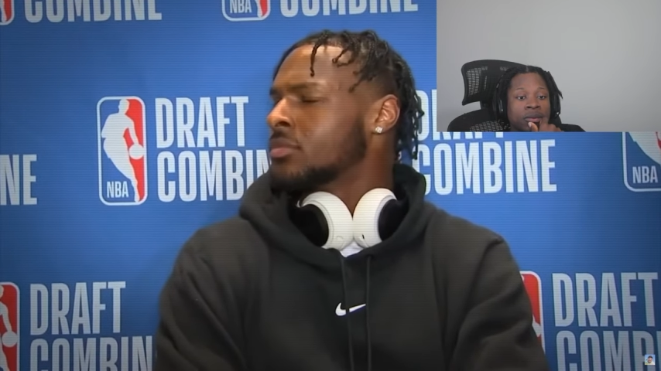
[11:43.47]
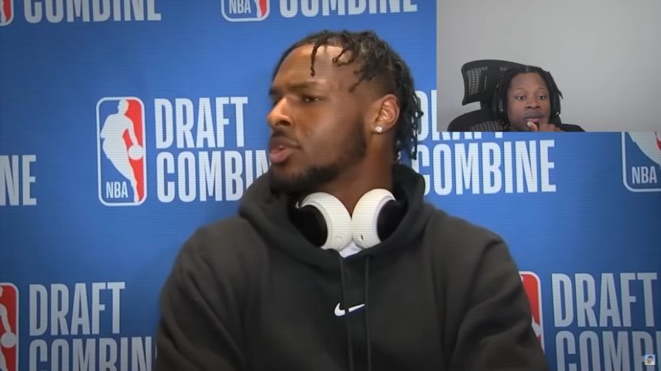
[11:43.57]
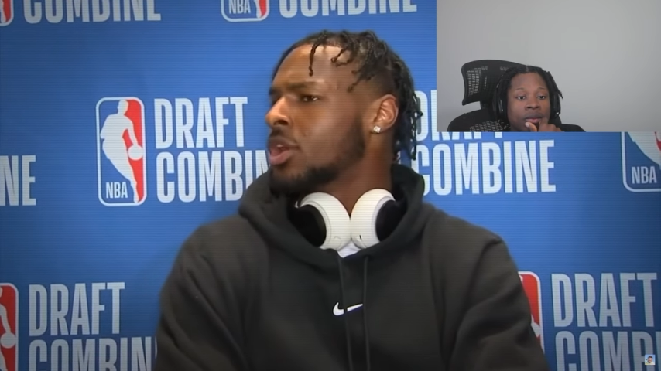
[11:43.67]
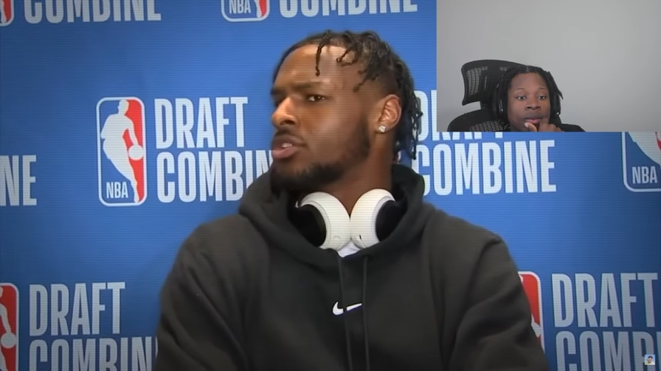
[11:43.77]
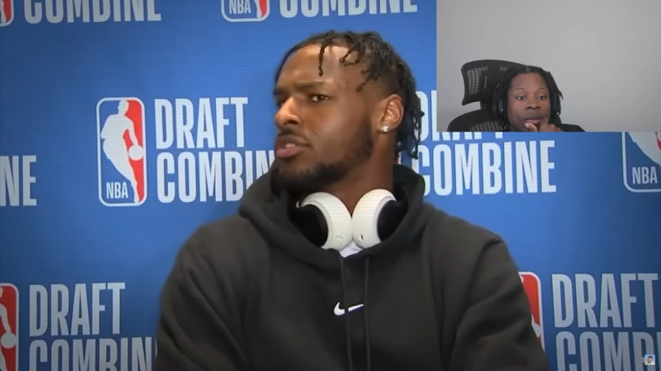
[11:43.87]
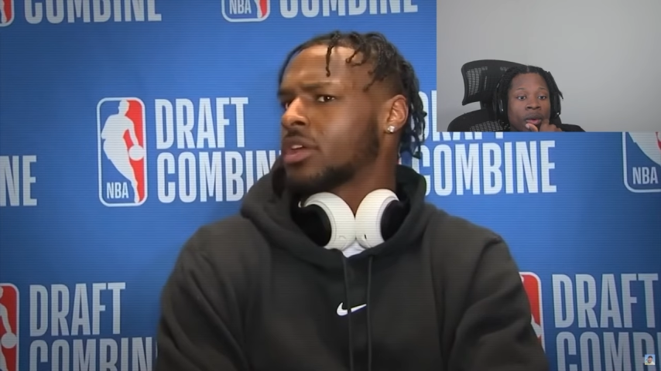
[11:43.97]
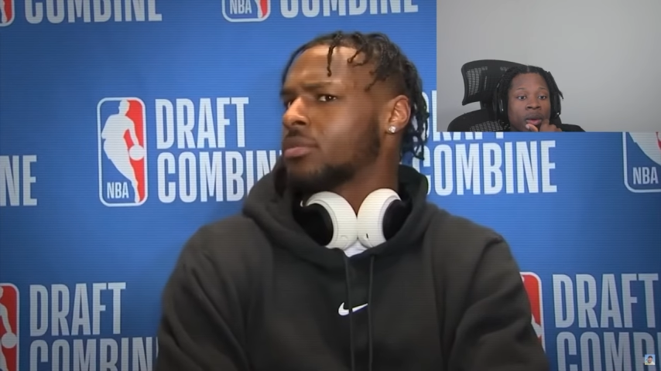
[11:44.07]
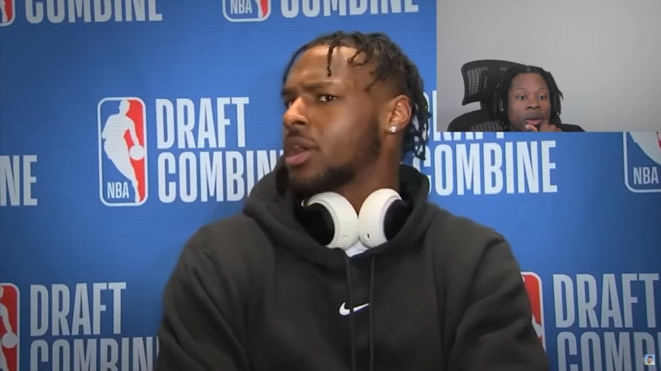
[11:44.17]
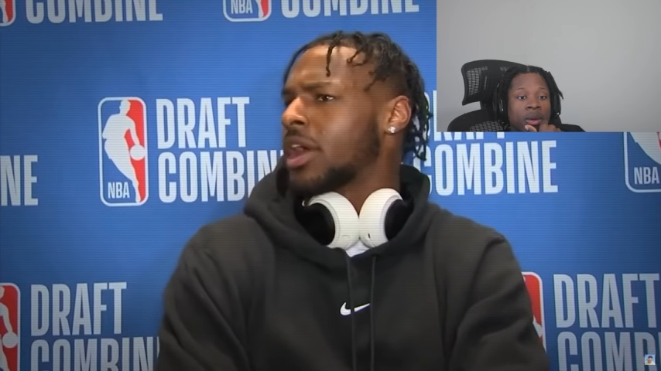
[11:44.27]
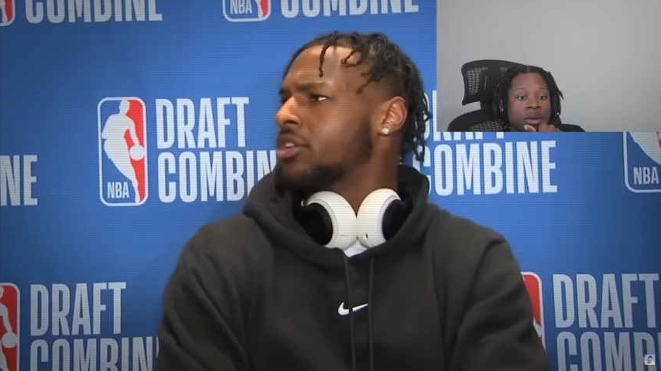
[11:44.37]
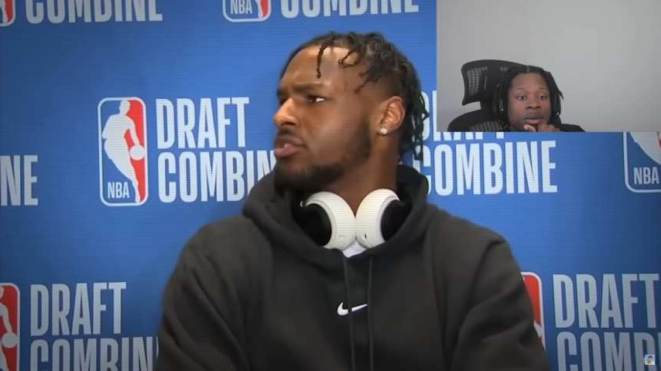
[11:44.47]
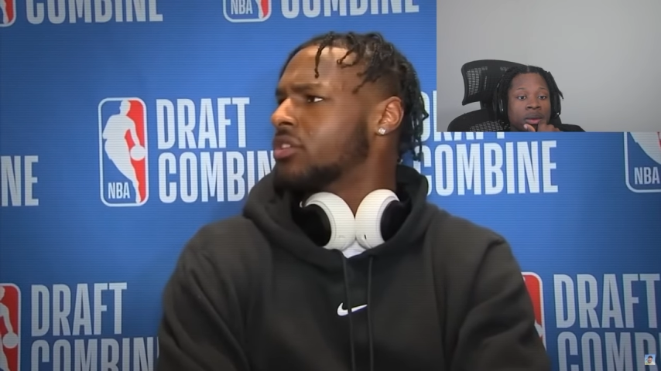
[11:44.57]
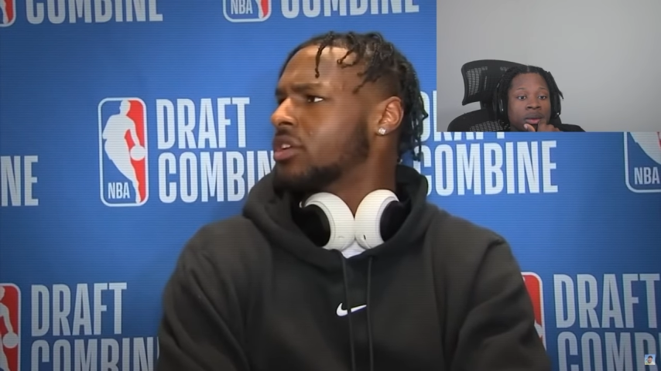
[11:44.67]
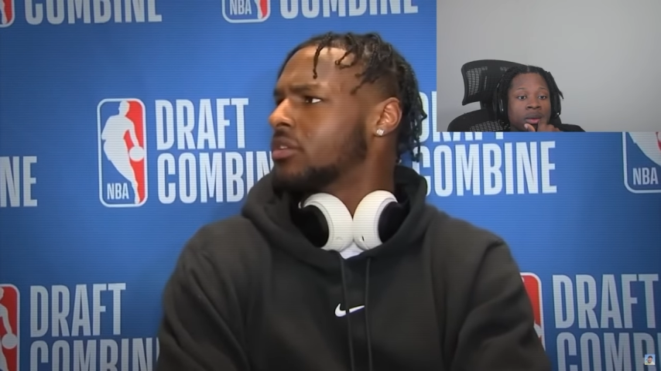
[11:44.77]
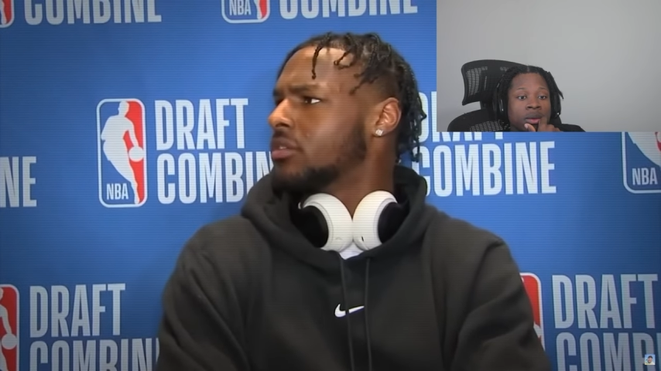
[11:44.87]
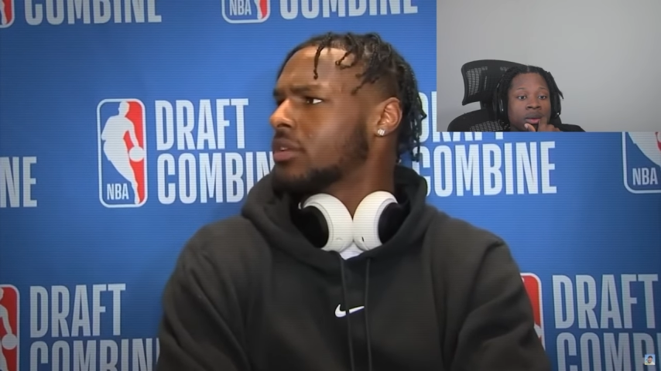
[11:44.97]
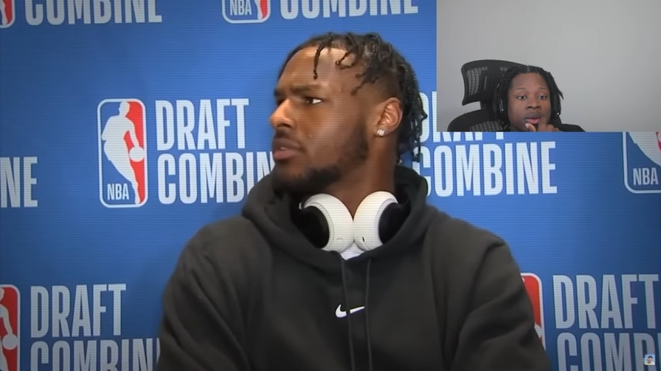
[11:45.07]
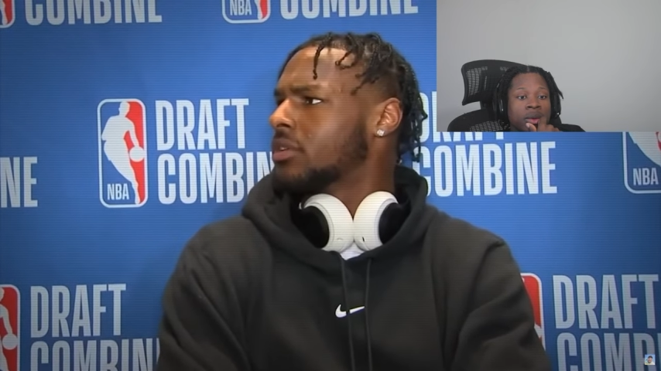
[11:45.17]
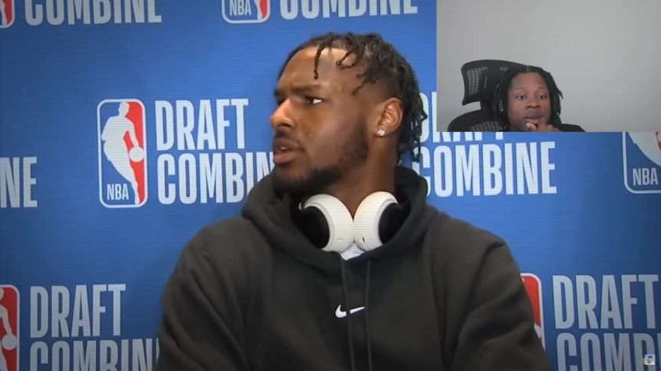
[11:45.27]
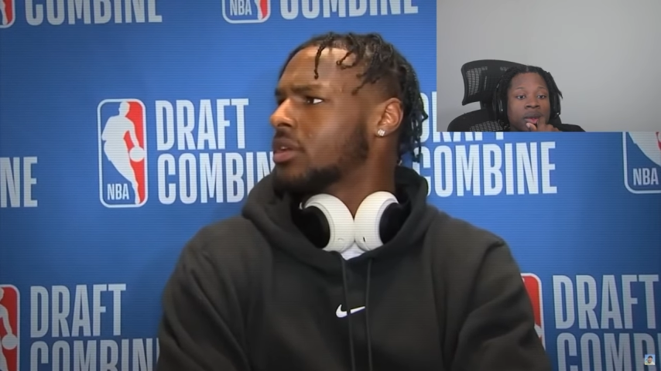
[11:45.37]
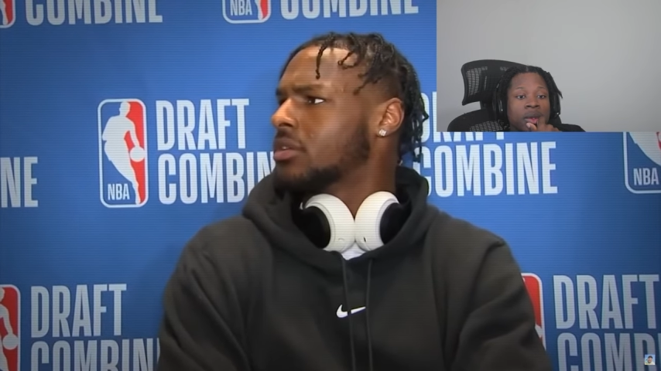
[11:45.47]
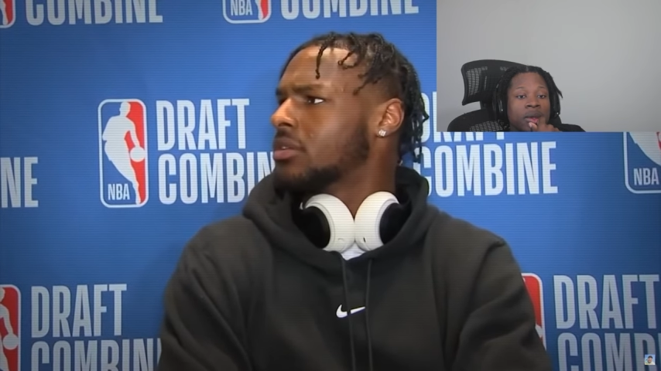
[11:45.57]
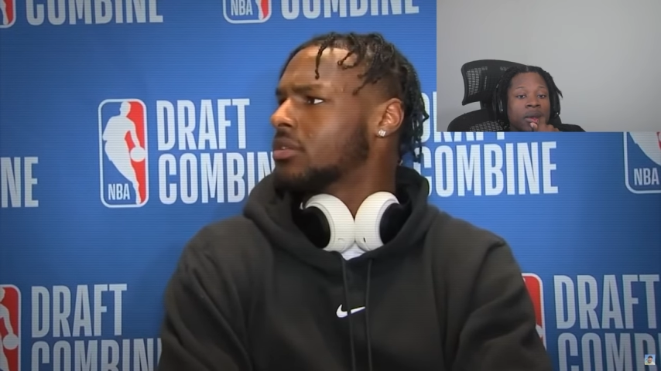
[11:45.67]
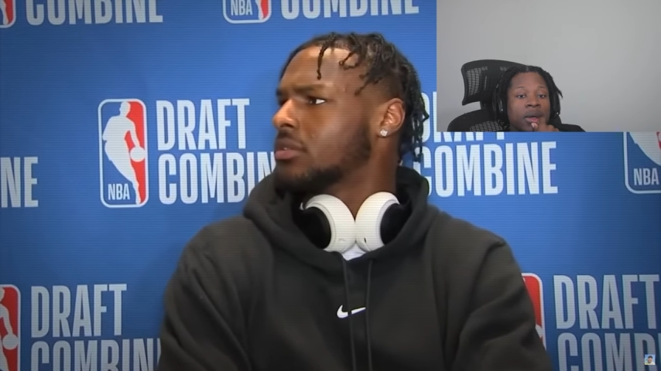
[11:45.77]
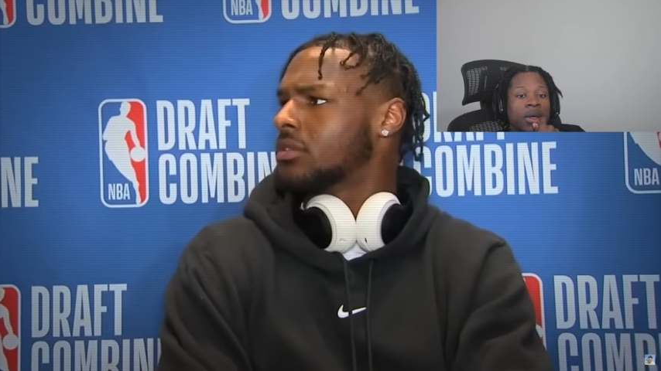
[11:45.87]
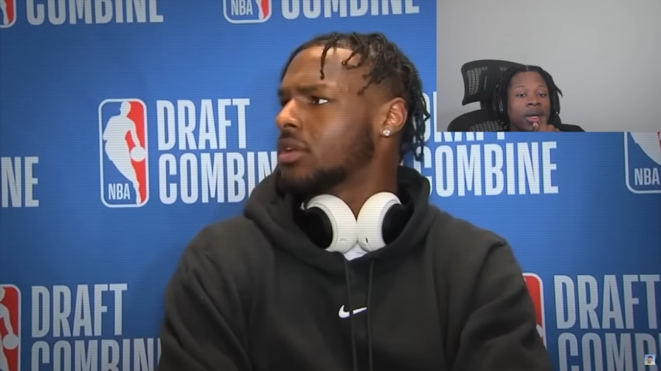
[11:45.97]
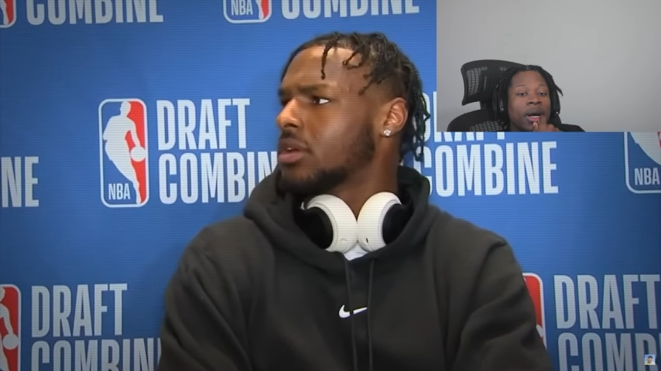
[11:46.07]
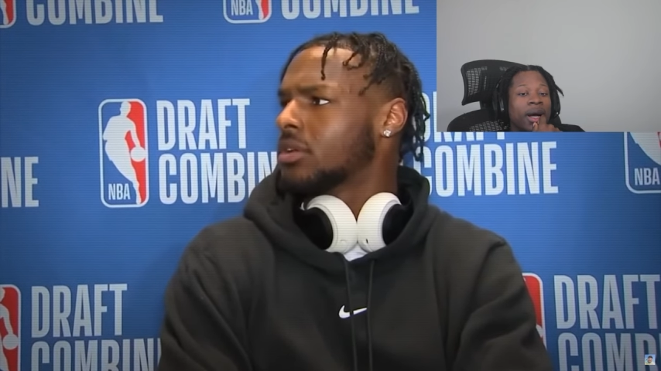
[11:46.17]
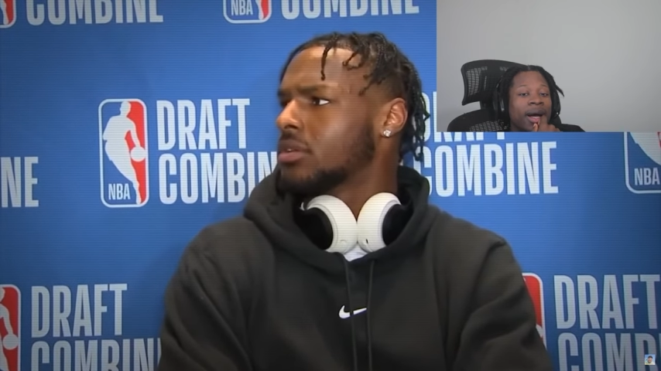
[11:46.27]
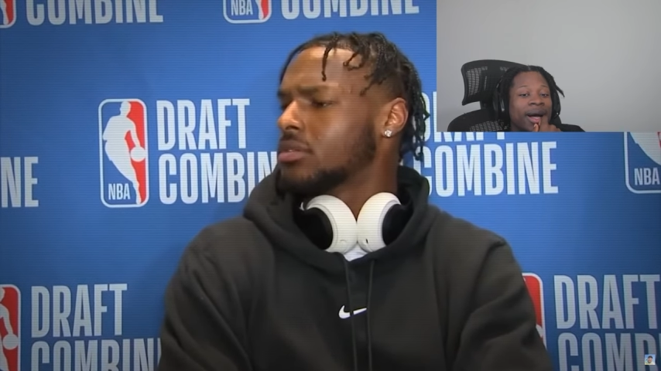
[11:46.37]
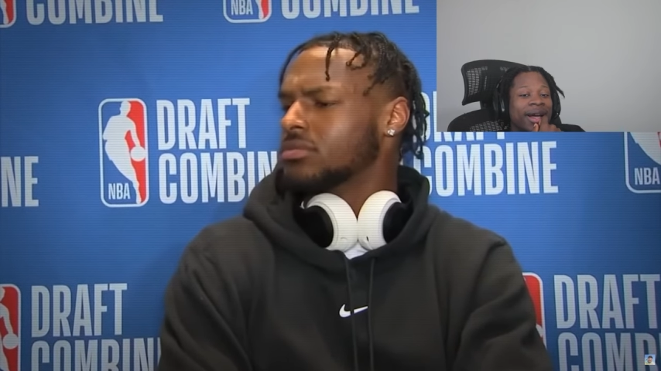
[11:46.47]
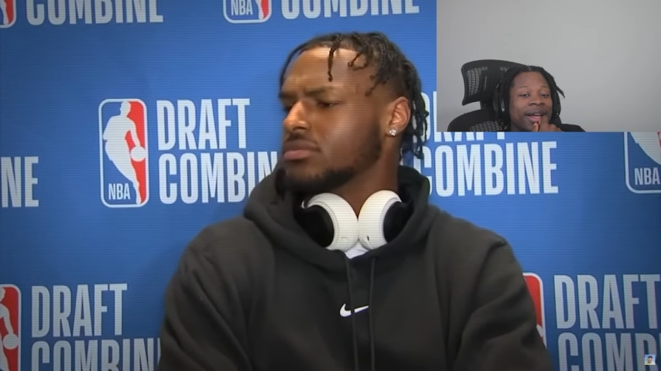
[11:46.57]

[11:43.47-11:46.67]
Speaker 1: you know, just like my agency and stuff like that.